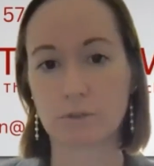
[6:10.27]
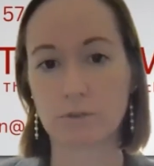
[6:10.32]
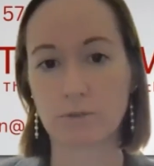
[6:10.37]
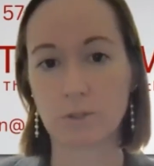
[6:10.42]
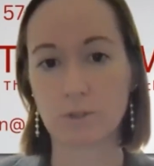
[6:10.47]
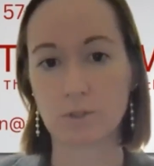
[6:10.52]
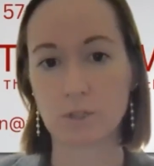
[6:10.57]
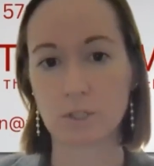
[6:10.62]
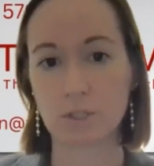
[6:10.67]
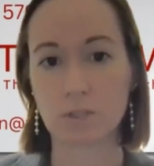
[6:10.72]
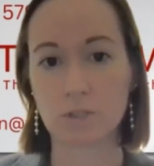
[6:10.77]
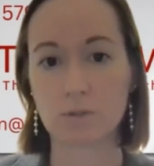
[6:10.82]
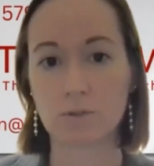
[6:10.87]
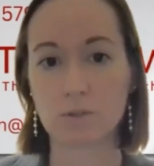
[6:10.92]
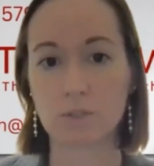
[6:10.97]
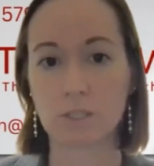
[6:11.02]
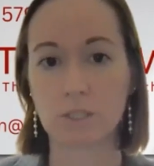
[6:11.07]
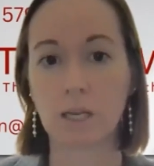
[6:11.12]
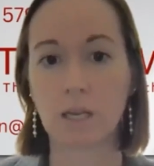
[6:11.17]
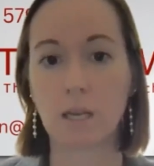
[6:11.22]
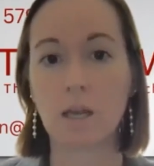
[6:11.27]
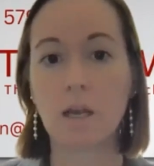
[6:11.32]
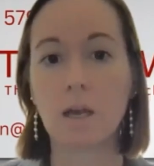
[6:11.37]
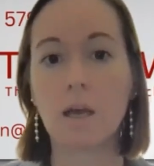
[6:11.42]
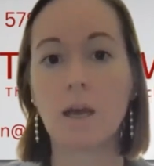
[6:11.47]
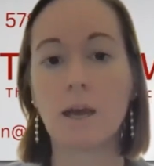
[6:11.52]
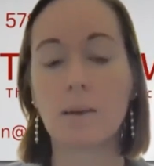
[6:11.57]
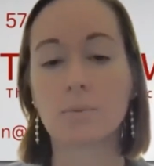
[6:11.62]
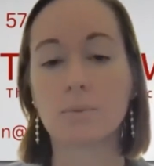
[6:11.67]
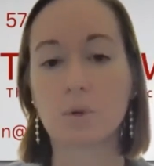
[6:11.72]
foster children,
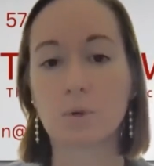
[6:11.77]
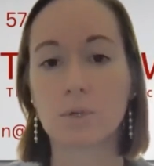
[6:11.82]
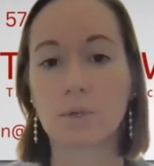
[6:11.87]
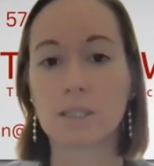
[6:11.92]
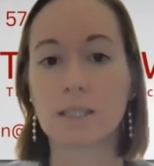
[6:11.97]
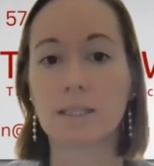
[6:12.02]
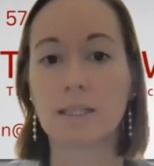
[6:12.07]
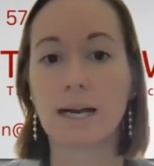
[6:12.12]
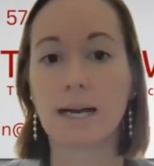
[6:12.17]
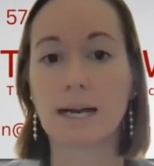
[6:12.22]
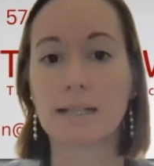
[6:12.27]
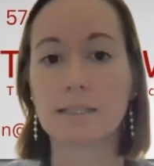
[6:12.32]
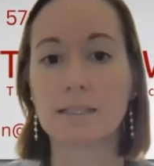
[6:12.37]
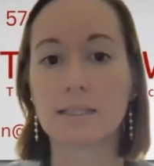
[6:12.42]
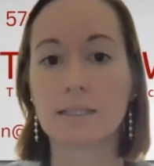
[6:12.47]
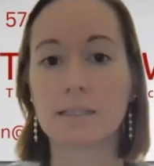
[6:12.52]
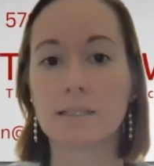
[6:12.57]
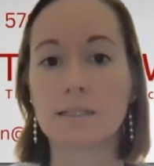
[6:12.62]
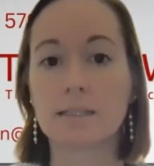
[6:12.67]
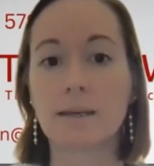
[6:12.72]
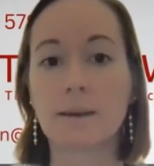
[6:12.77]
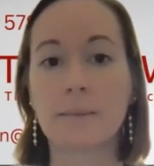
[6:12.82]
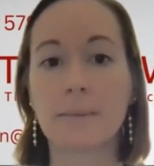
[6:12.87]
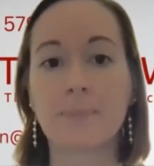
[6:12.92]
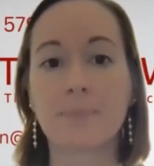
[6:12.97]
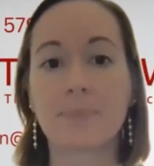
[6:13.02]
broader classes,